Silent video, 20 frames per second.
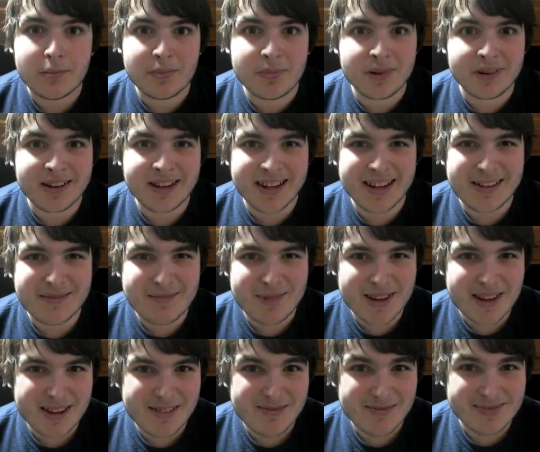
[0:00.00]
But hey,
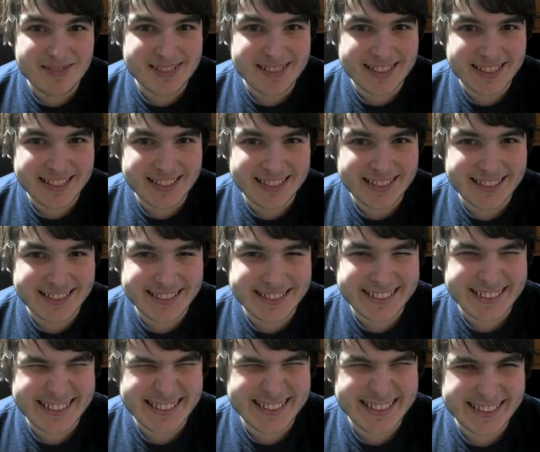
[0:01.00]

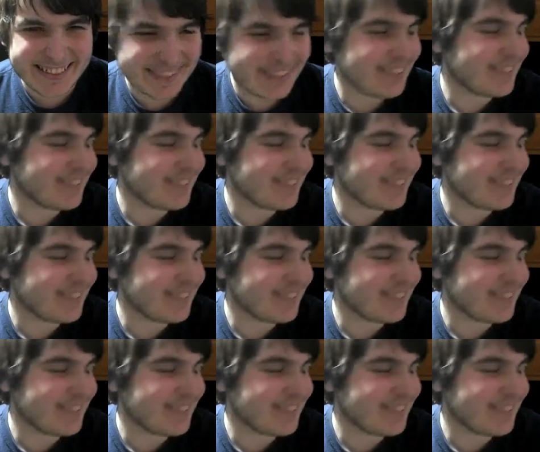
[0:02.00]
baby.